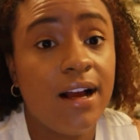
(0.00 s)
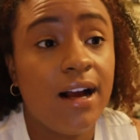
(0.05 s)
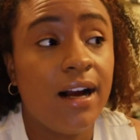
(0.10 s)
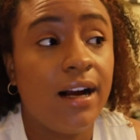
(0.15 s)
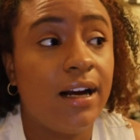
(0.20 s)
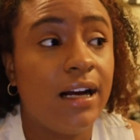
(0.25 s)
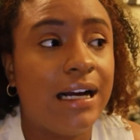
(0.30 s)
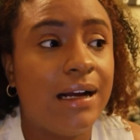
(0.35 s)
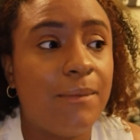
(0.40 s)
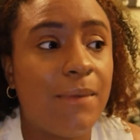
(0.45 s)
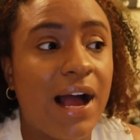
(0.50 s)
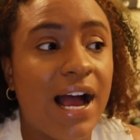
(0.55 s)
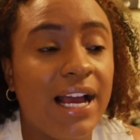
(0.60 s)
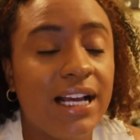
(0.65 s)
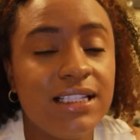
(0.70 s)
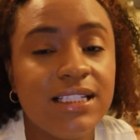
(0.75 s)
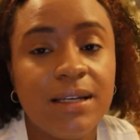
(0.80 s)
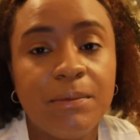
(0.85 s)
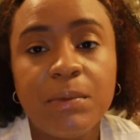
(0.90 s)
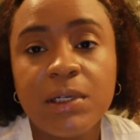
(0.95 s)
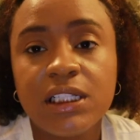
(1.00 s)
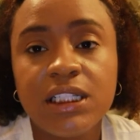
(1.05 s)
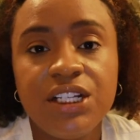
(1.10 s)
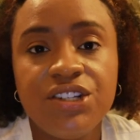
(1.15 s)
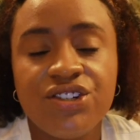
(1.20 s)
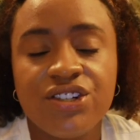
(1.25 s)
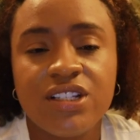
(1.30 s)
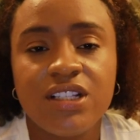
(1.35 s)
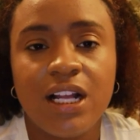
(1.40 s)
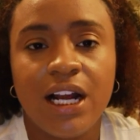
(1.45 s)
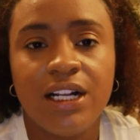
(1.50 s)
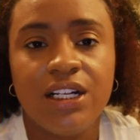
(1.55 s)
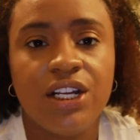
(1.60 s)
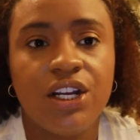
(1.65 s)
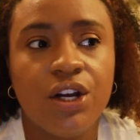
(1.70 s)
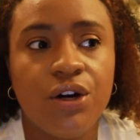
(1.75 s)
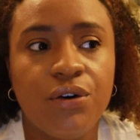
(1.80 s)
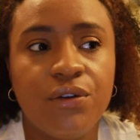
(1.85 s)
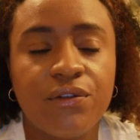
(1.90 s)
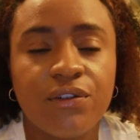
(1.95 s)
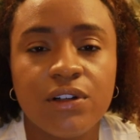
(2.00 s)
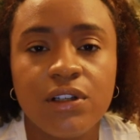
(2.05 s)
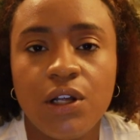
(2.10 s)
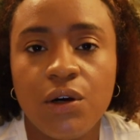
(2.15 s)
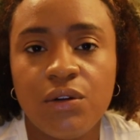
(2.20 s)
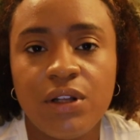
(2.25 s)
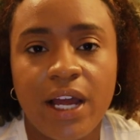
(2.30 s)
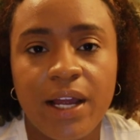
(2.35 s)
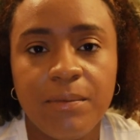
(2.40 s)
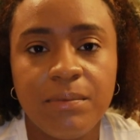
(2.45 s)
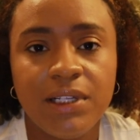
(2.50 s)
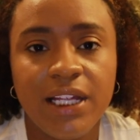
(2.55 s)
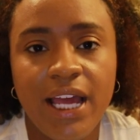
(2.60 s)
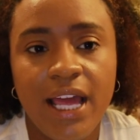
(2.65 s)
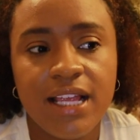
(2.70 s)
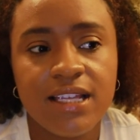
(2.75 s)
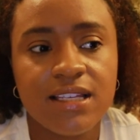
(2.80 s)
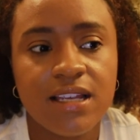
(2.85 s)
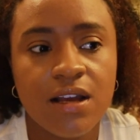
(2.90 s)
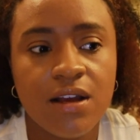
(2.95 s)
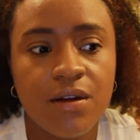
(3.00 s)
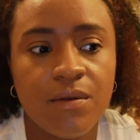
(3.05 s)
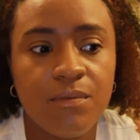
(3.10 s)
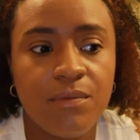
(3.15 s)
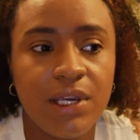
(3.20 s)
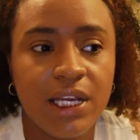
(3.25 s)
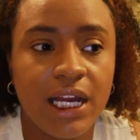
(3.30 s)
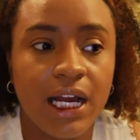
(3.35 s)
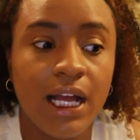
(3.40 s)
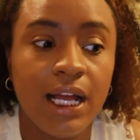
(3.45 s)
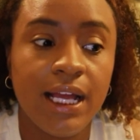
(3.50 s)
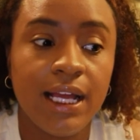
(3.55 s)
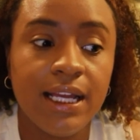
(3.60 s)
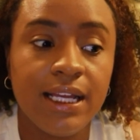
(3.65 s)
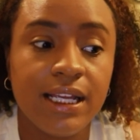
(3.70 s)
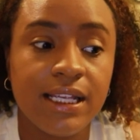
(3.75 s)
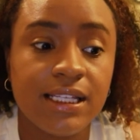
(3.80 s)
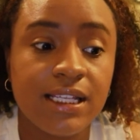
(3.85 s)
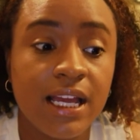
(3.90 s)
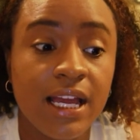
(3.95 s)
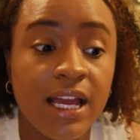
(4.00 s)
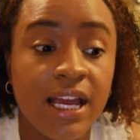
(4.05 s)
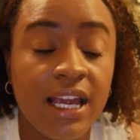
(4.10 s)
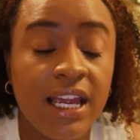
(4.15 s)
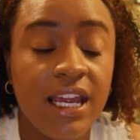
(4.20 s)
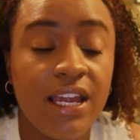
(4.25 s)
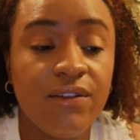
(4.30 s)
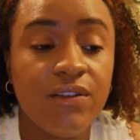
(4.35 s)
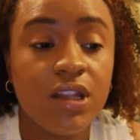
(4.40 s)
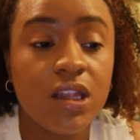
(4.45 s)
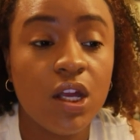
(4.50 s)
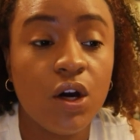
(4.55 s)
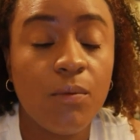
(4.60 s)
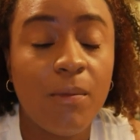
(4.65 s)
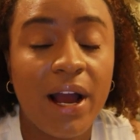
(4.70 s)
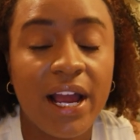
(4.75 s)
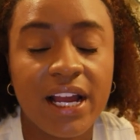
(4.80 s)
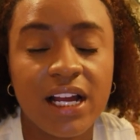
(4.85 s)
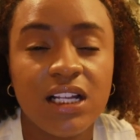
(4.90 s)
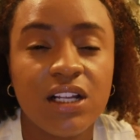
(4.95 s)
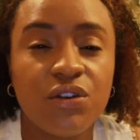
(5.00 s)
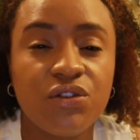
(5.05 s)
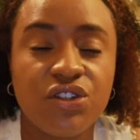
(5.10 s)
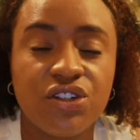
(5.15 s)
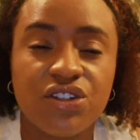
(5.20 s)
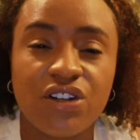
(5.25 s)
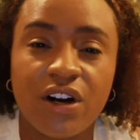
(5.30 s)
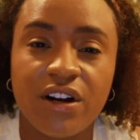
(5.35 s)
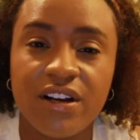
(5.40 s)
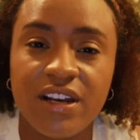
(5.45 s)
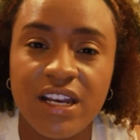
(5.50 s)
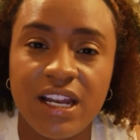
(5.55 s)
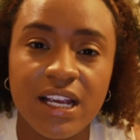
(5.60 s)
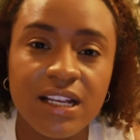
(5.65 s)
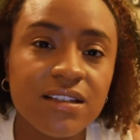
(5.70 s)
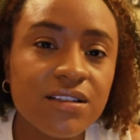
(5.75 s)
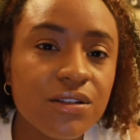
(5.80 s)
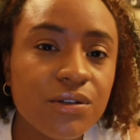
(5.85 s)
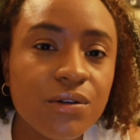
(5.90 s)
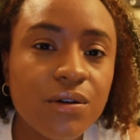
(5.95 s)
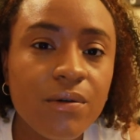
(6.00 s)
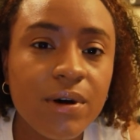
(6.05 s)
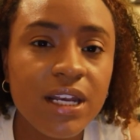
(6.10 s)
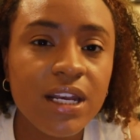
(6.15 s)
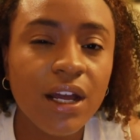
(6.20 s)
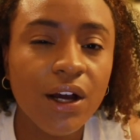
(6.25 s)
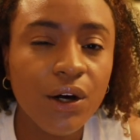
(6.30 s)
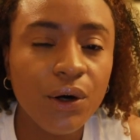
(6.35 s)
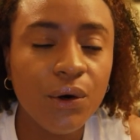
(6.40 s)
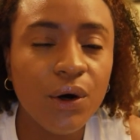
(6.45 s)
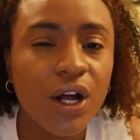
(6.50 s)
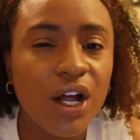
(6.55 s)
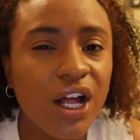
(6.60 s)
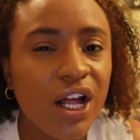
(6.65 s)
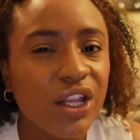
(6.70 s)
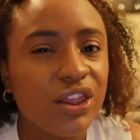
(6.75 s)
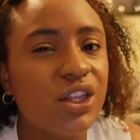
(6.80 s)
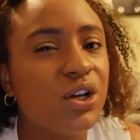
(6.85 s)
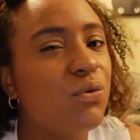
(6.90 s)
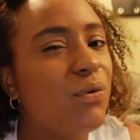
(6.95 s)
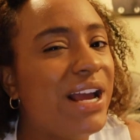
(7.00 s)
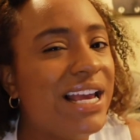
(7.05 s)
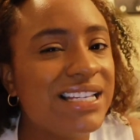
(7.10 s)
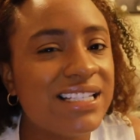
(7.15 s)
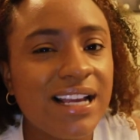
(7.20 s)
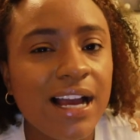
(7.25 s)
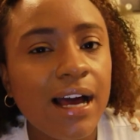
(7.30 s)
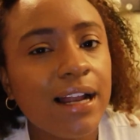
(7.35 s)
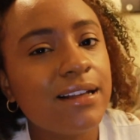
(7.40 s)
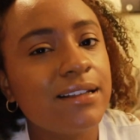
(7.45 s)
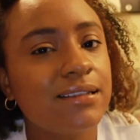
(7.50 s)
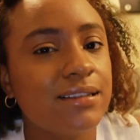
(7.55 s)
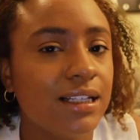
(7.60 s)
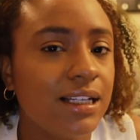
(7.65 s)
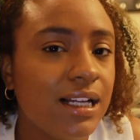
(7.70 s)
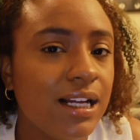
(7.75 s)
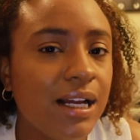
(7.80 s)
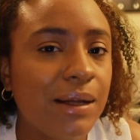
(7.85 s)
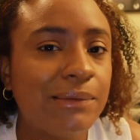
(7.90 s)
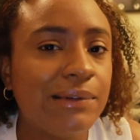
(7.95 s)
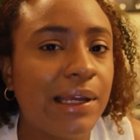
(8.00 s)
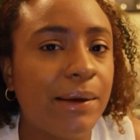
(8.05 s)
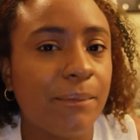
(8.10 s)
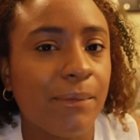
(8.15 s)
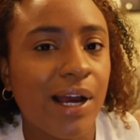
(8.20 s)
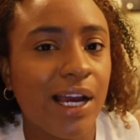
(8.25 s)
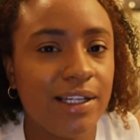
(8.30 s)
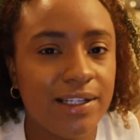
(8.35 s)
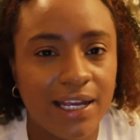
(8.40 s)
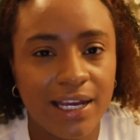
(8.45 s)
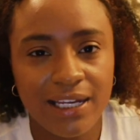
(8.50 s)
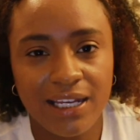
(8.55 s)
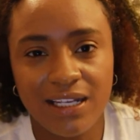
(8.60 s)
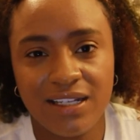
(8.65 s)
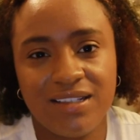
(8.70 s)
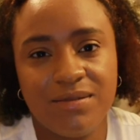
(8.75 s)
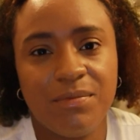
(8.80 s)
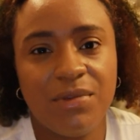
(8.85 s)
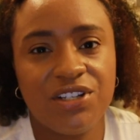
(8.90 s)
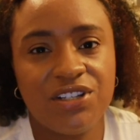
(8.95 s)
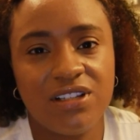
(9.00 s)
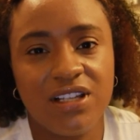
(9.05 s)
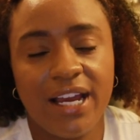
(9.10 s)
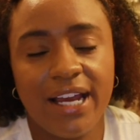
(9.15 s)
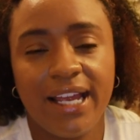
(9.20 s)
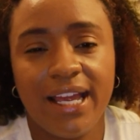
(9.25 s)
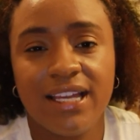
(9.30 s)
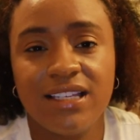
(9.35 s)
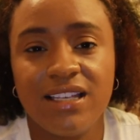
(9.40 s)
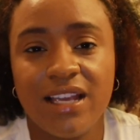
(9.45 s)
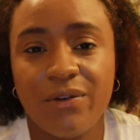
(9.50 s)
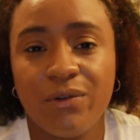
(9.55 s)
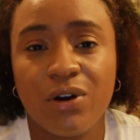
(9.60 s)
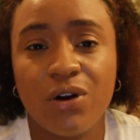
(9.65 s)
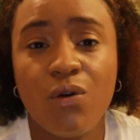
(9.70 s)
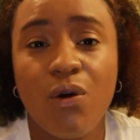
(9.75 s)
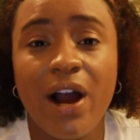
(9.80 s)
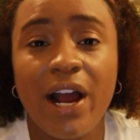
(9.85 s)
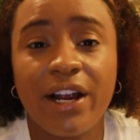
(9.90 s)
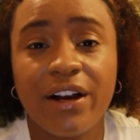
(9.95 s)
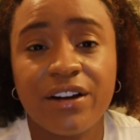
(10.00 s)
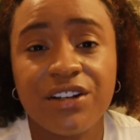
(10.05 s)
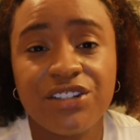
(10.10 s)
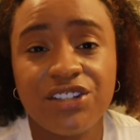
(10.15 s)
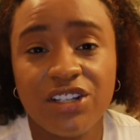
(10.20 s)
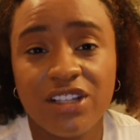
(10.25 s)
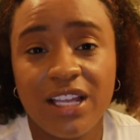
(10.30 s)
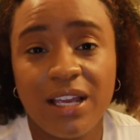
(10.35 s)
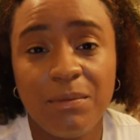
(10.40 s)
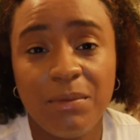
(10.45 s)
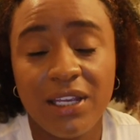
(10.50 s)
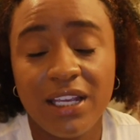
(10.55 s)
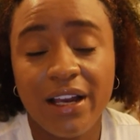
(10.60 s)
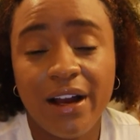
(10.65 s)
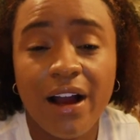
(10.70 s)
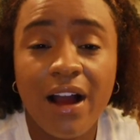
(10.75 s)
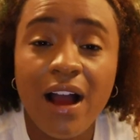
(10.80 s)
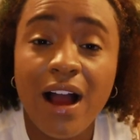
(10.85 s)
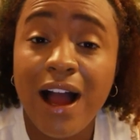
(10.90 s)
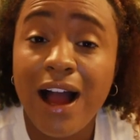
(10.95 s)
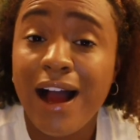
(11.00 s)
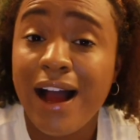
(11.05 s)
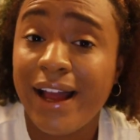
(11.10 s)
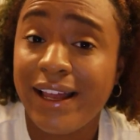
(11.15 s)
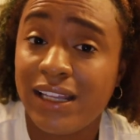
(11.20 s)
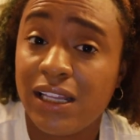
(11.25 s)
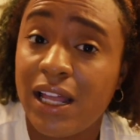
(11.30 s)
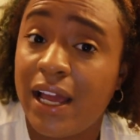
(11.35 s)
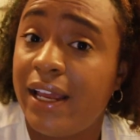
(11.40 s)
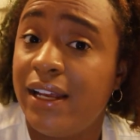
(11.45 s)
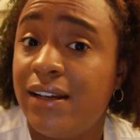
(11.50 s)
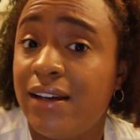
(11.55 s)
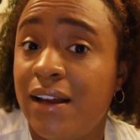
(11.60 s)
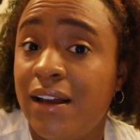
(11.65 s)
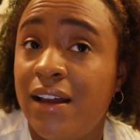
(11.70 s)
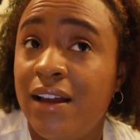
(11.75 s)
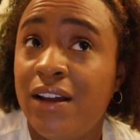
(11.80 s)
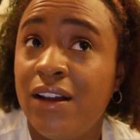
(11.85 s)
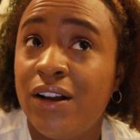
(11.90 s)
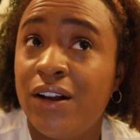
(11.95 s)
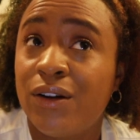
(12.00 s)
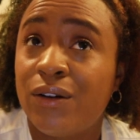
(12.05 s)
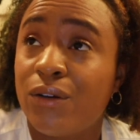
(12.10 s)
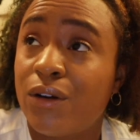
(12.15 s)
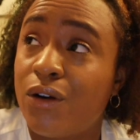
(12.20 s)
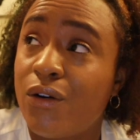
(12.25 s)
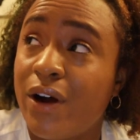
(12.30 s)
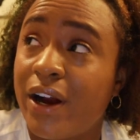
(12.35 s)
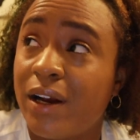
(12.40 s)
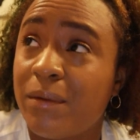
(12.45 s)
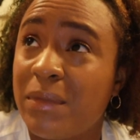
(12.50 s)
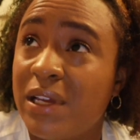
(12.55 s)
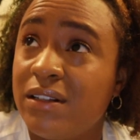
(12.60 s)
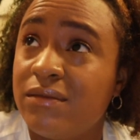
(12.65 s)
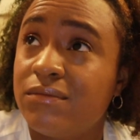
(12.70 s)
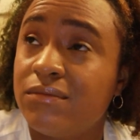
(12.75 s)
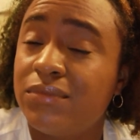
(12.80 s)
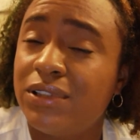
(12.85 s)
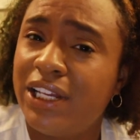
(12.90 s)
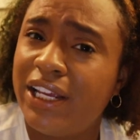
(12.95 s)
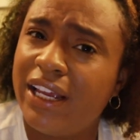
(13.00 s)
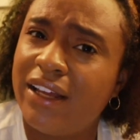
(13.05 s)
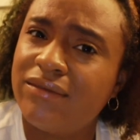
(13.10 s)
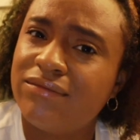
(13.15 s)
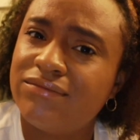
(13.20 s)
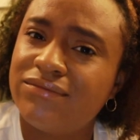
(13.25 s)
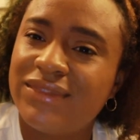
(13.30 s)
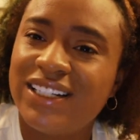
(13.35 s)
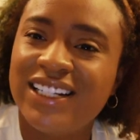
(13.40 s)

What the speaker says: I typically just like to go for low light plants, because even though my enclosures are next to a window, the way it's kind of set up, they might not get as much light as they require should they be a high light requirement plant.